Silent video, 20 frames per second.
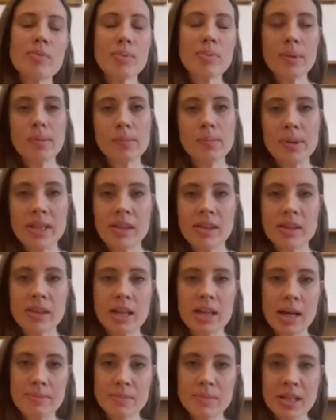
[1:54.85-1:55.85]
probably that the
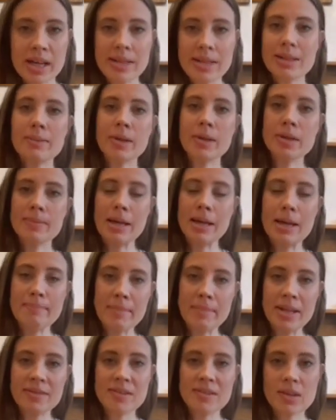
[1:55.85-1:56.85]
GAMSAT is supposed to be like
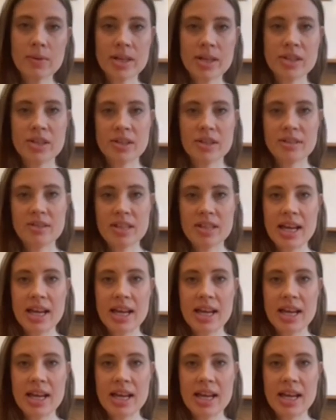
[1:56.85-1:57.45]
Mensa questions.